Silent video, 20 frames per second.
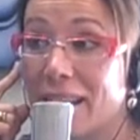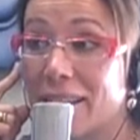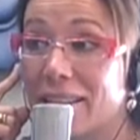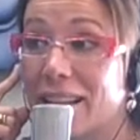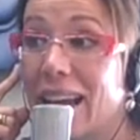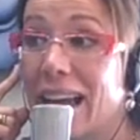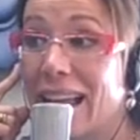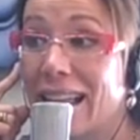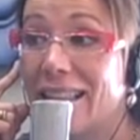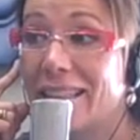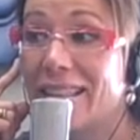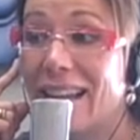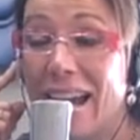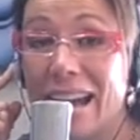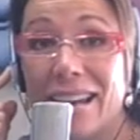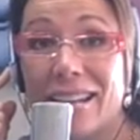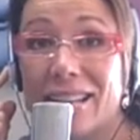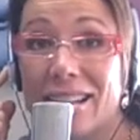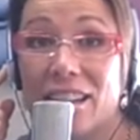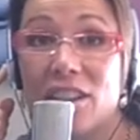because
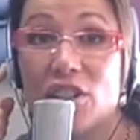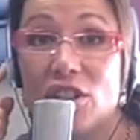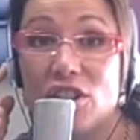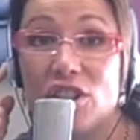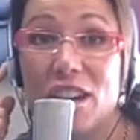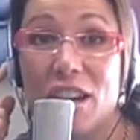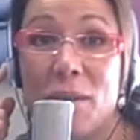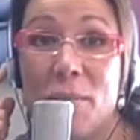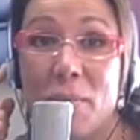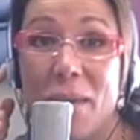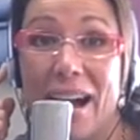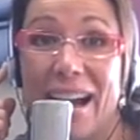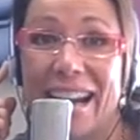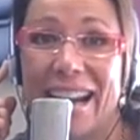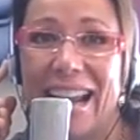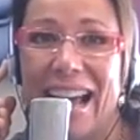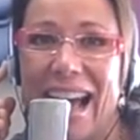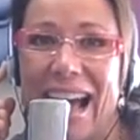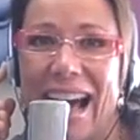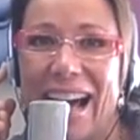likely she
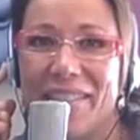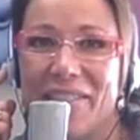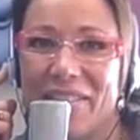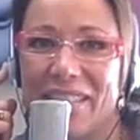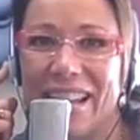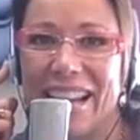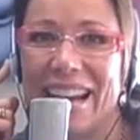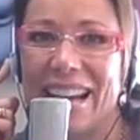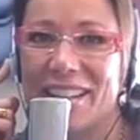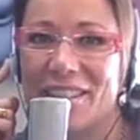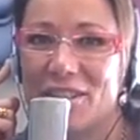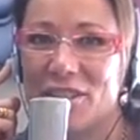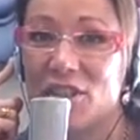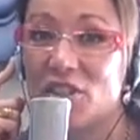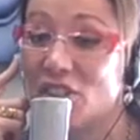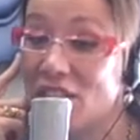might have the answer.